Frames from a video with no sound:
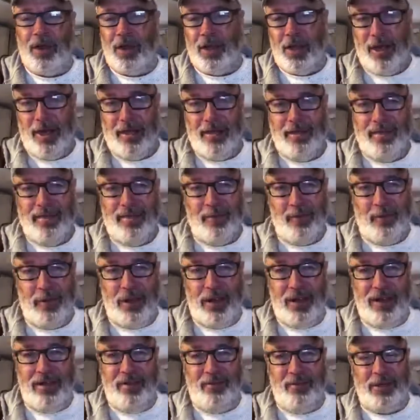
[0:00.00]
we couldn't.
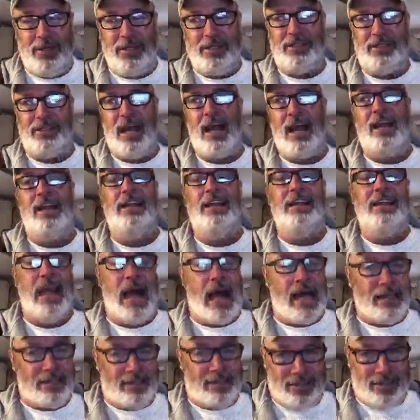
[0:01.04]
We
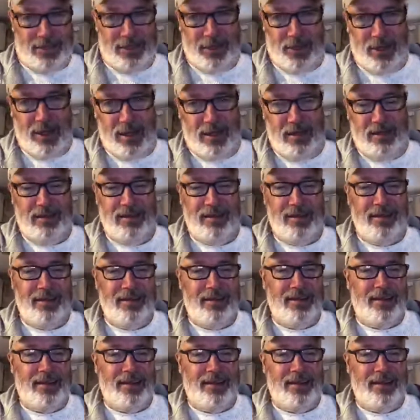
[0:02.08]
decided not to do it.